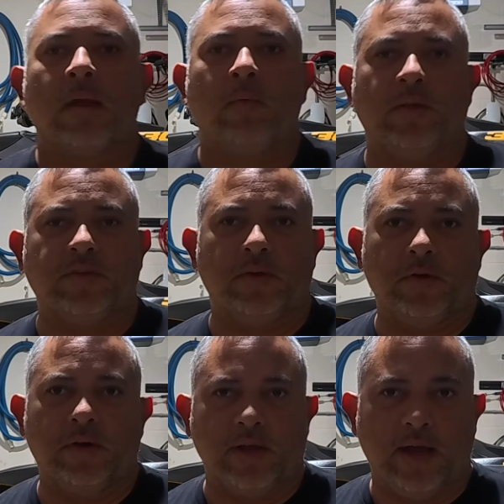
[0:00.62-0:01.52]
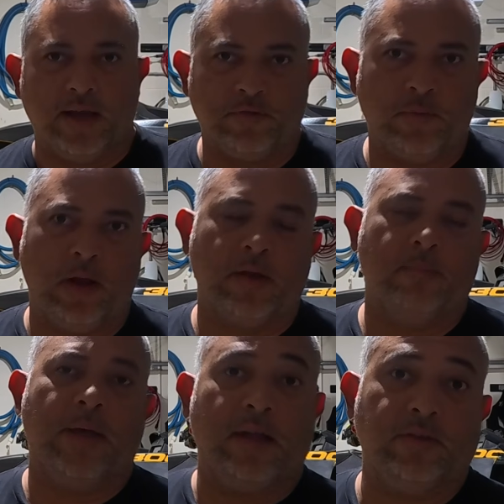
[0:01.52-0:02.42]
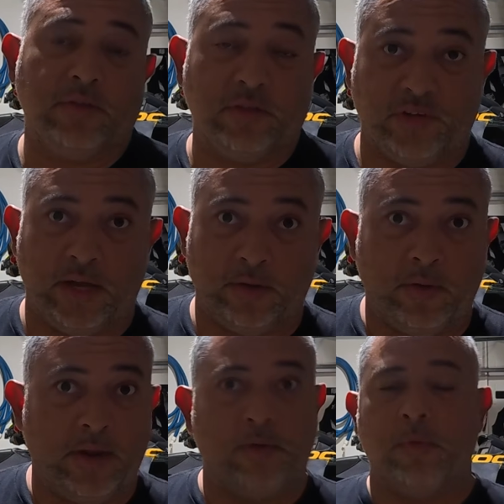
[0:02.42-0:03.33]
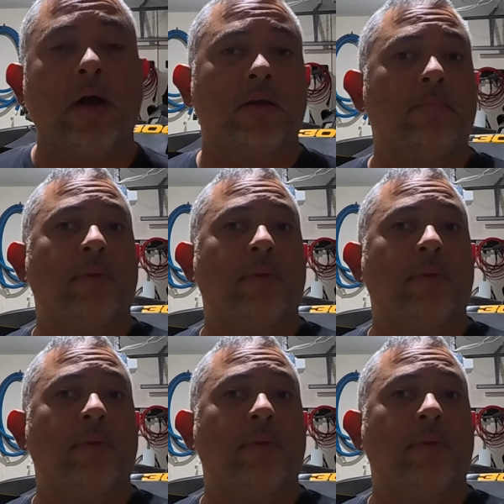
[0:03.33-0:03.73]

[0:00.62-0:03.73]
What's going on, guys? Welcome back to the channel and welcome